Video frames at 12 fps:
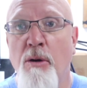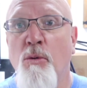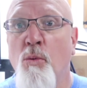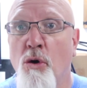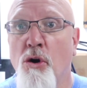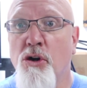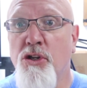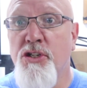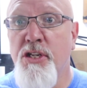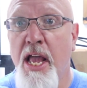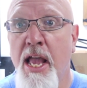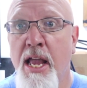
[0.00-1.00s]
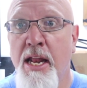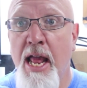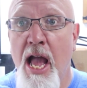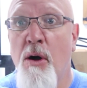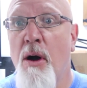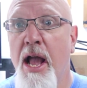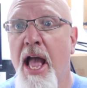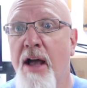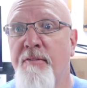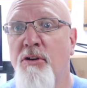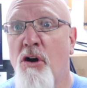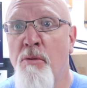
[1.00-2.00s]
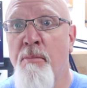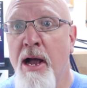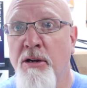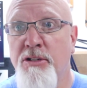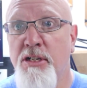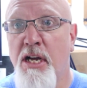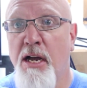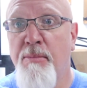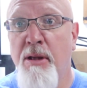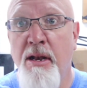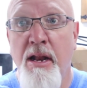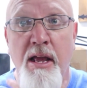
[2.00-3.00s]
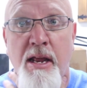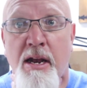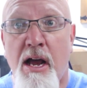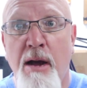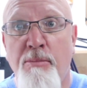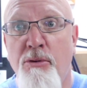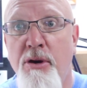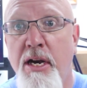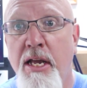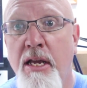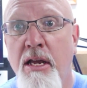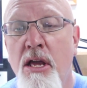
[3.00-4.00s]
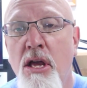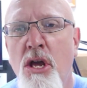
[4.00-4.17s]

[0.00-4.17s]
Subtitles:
it works and how I have it all mounted up and operating.